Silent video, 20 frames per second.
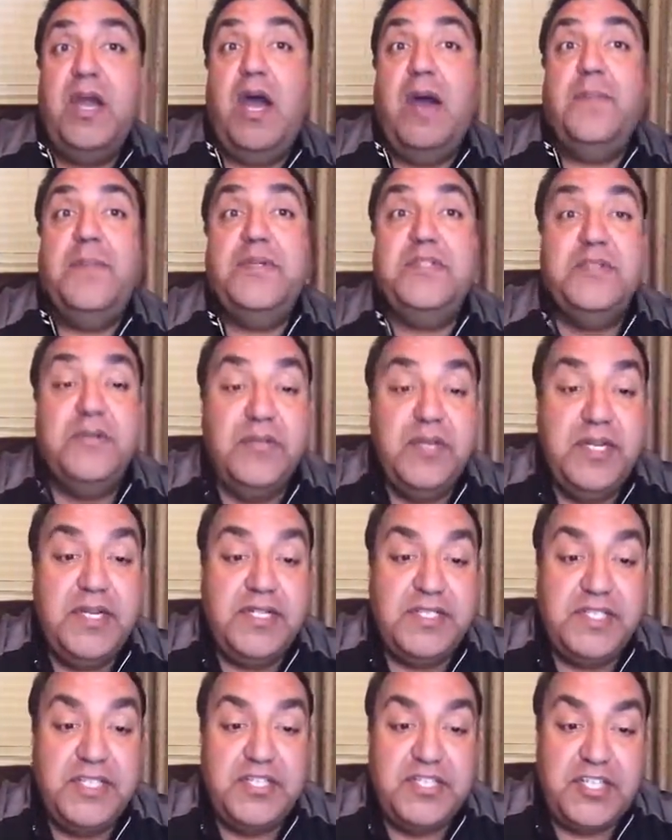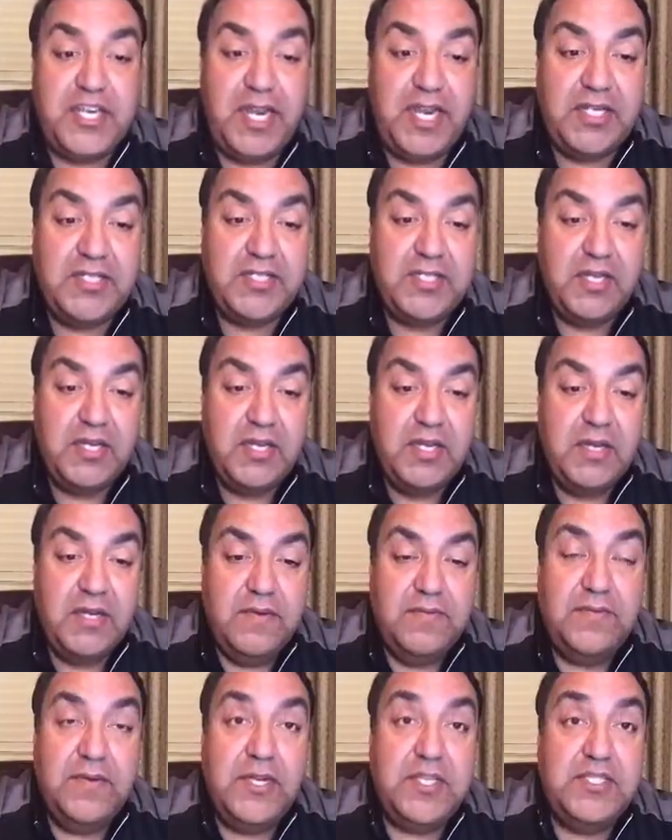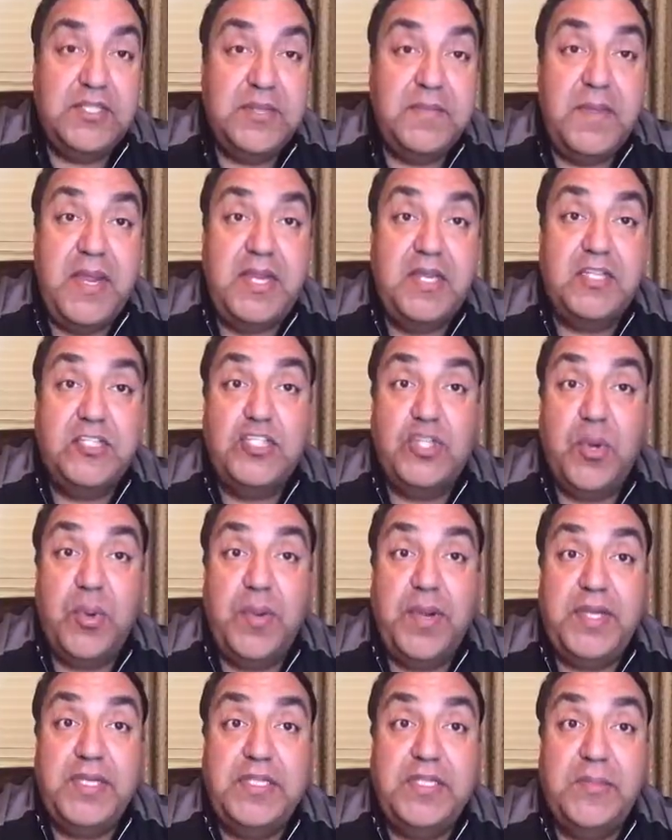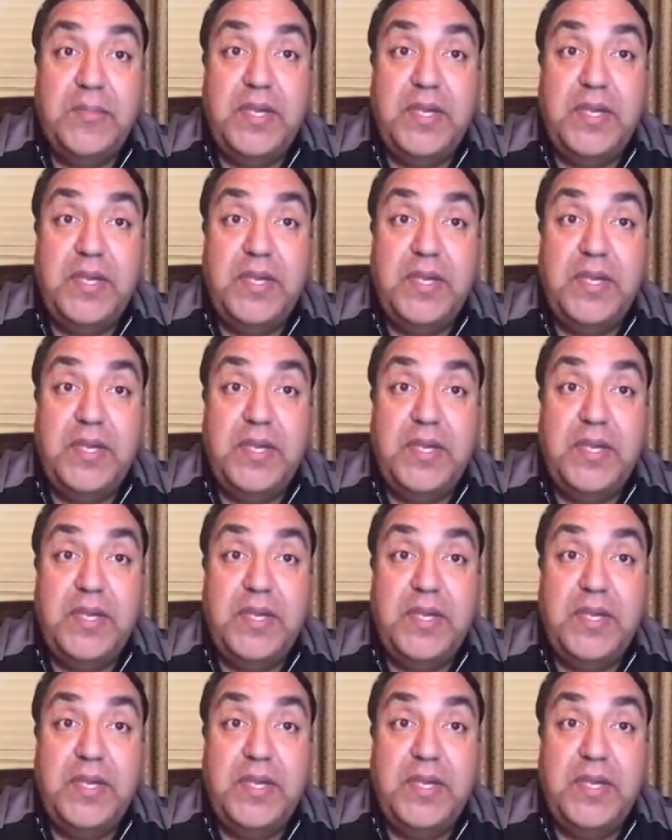Opportunity is a chance for us to make a choice.